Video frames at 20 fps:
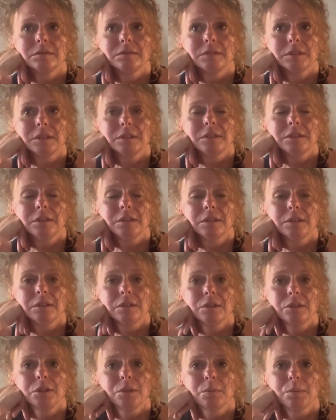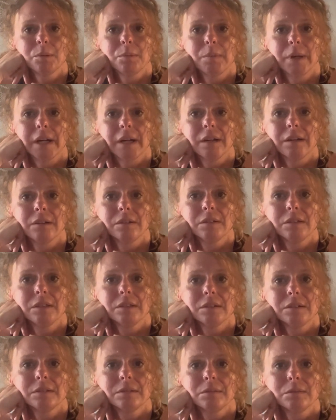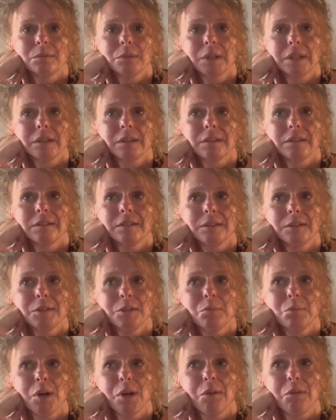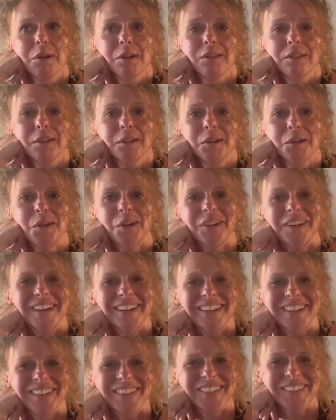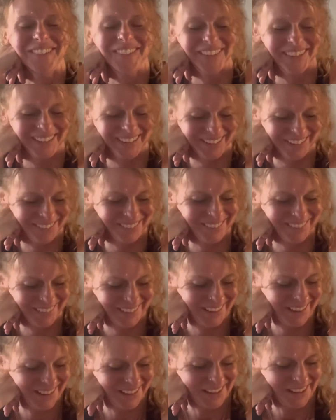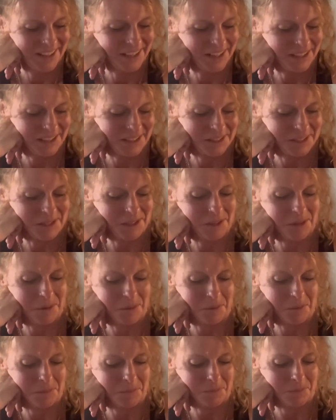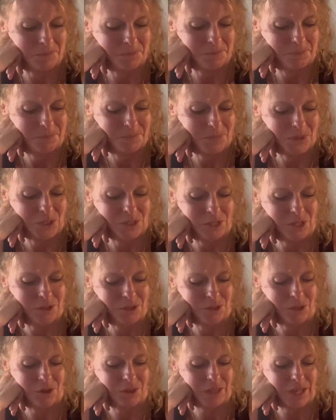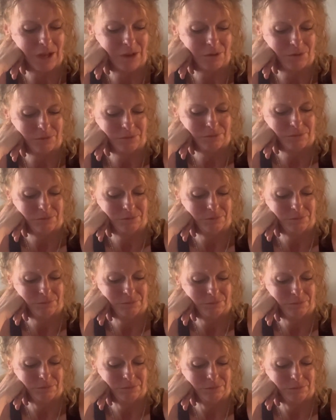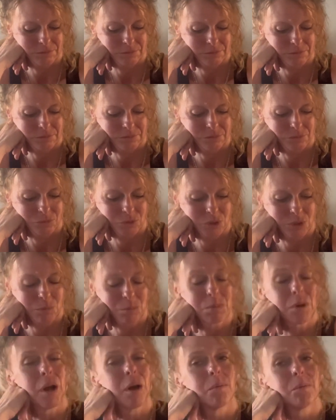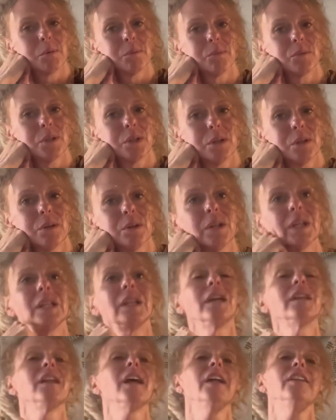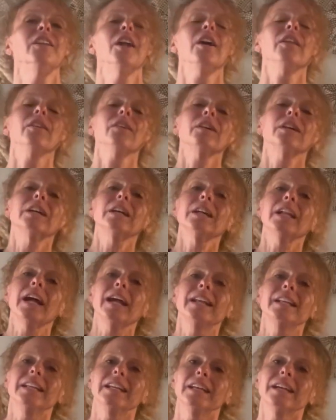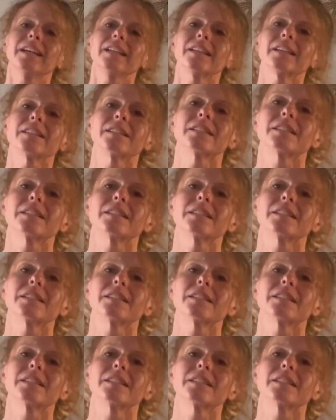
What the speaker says: that you're prepared with, that you brought with you or whatever. Because I saw that was a problem too. And another good idea that